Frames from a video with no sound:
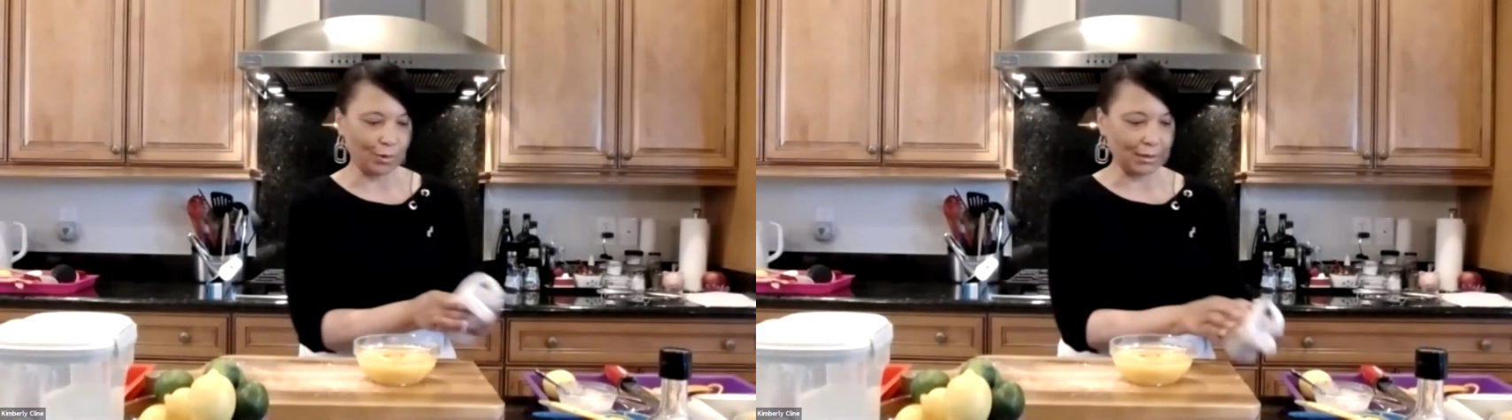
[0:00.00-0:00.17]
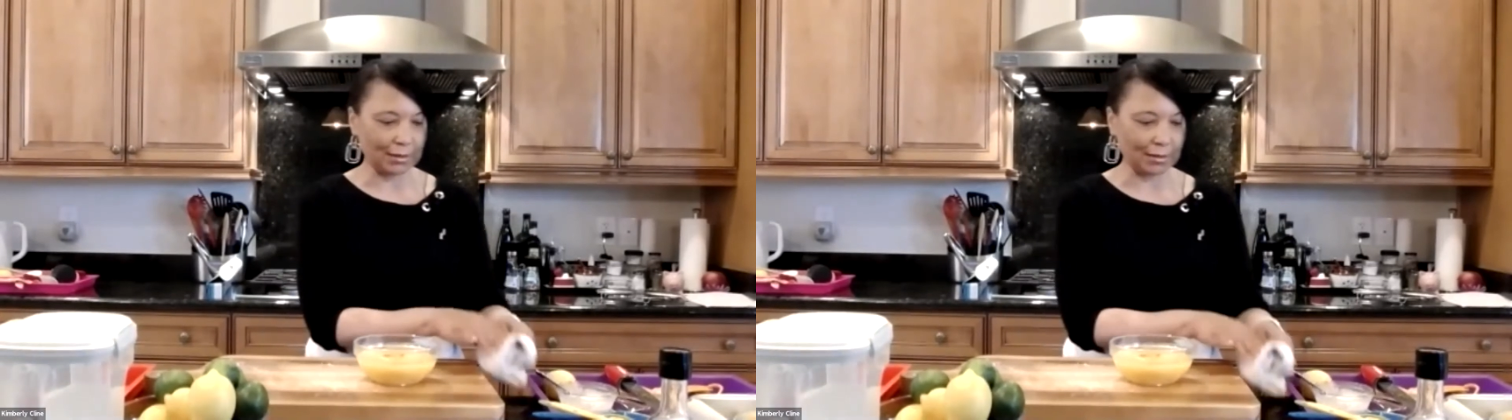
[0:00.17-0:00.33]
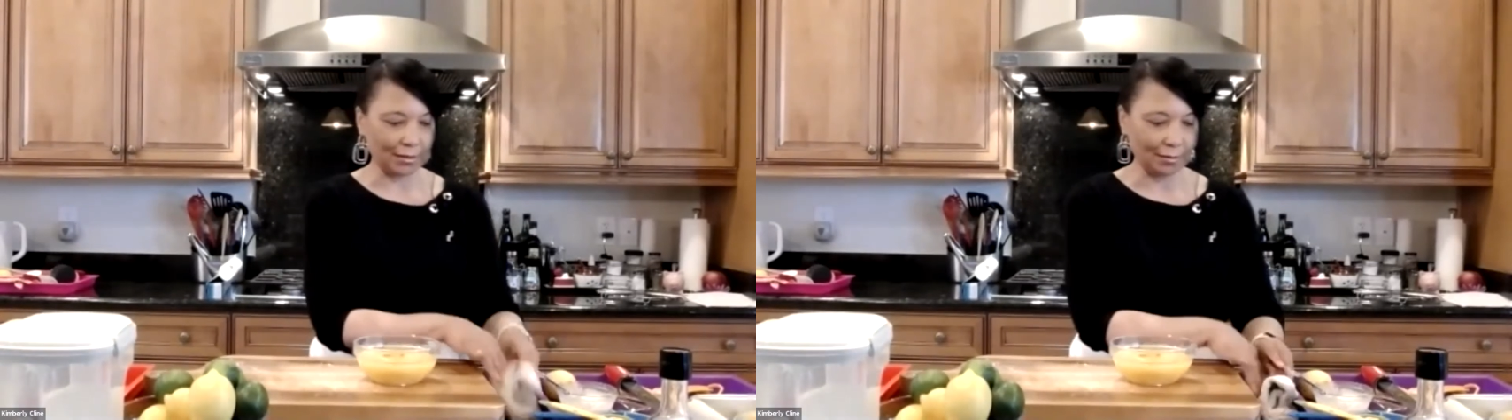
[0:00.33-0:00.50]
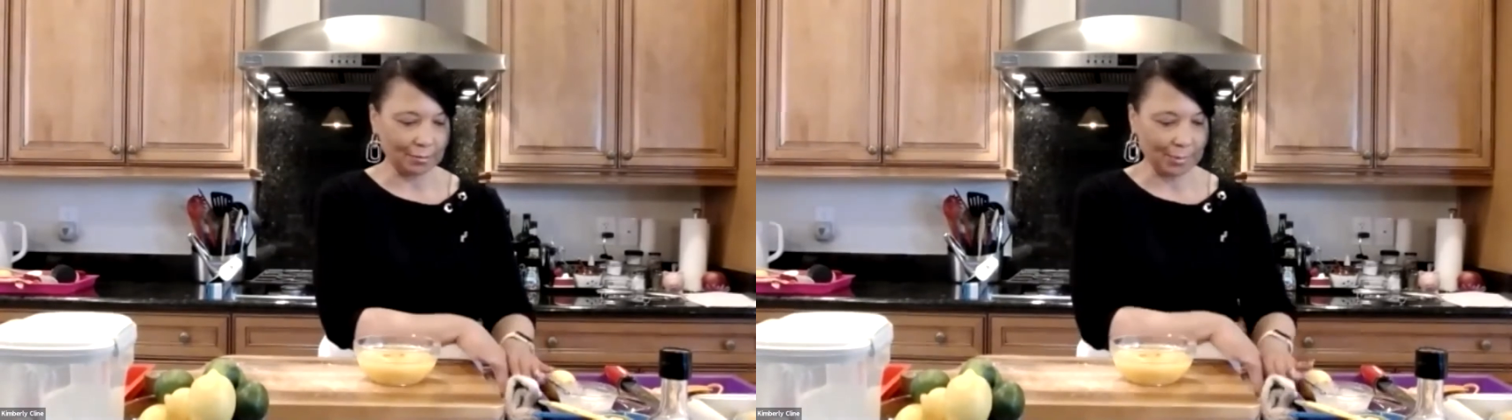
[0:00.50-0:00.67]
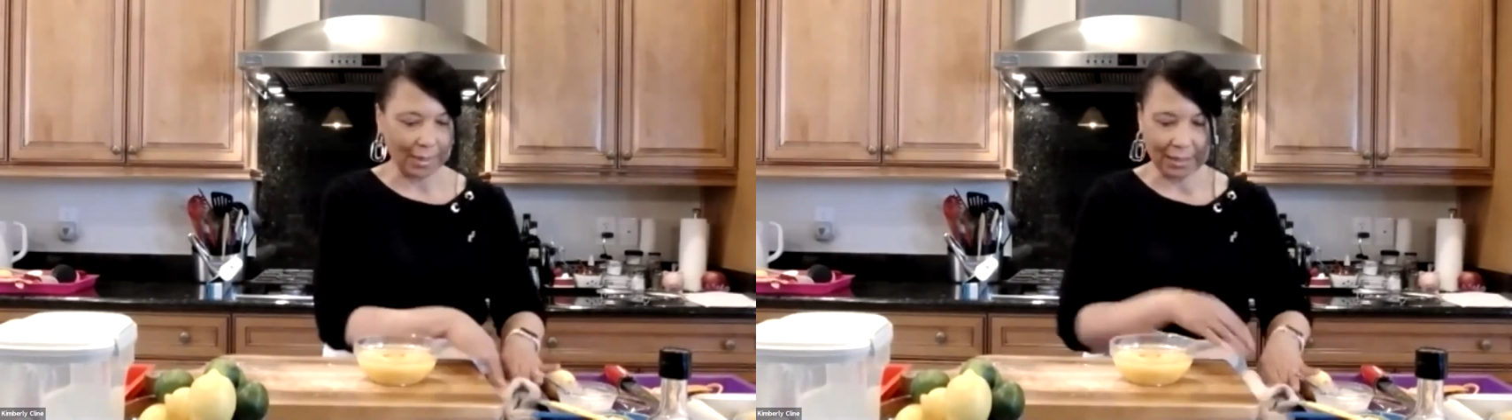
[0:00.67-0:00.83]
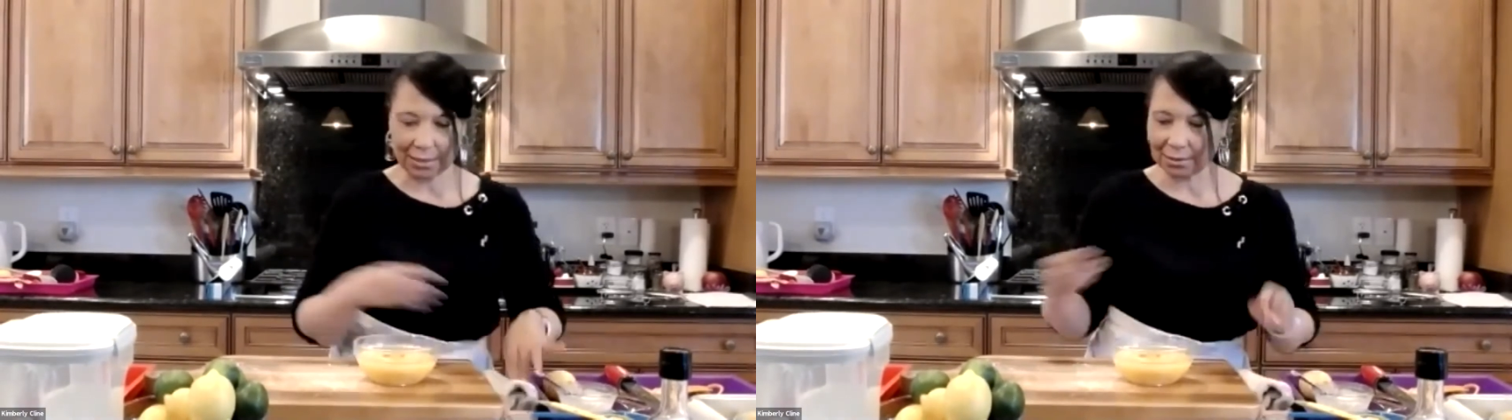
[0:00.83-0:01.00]
rinse
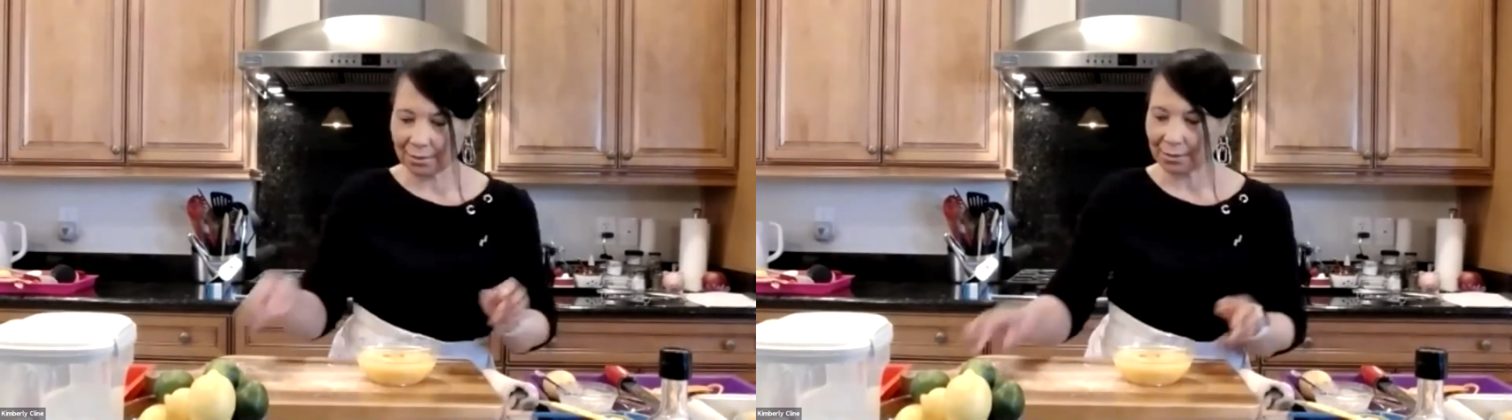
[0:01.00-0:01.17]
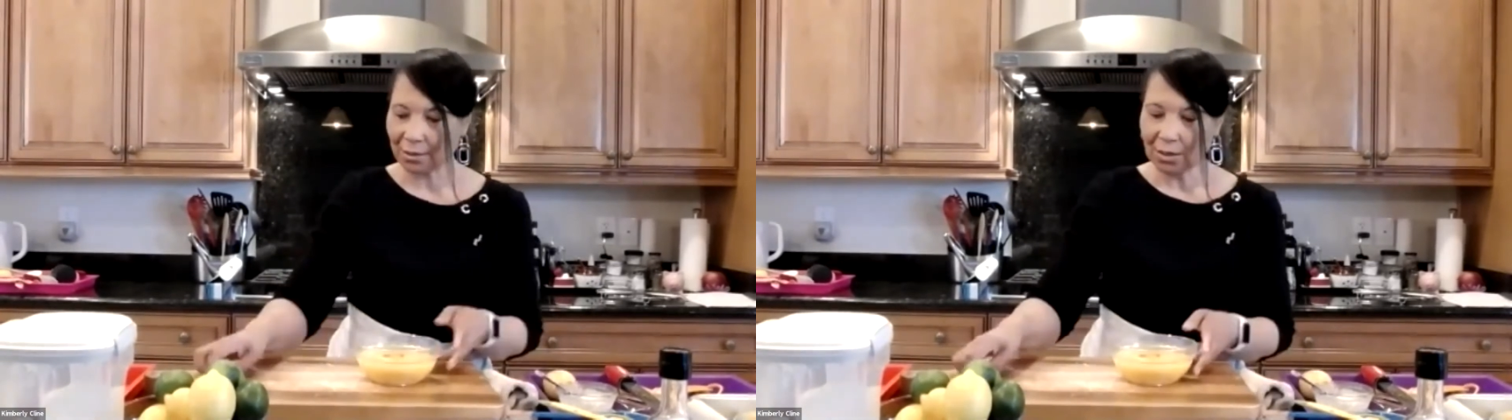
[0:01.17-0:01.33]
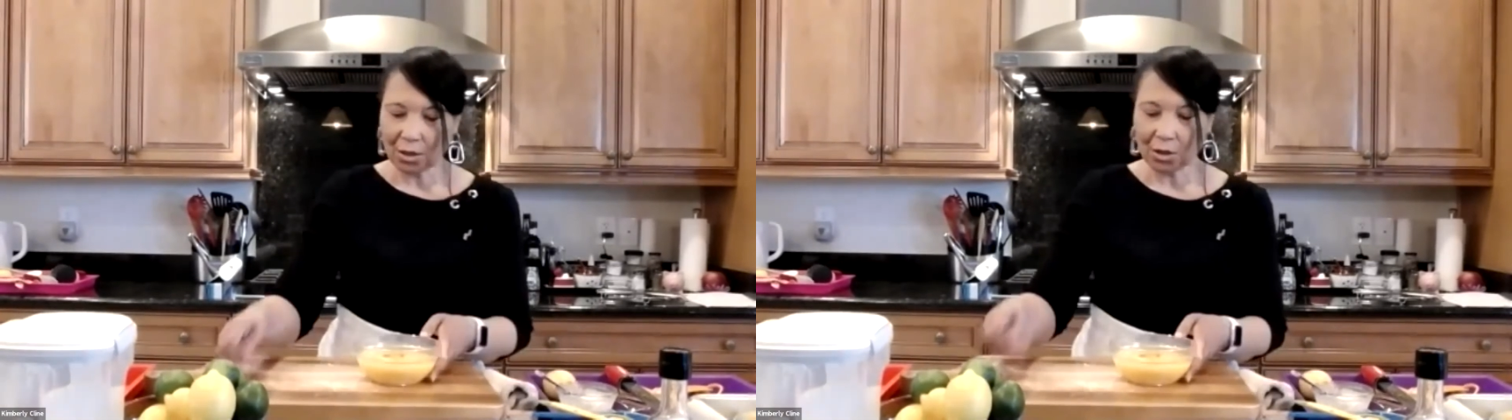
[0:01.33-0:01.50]
my hands.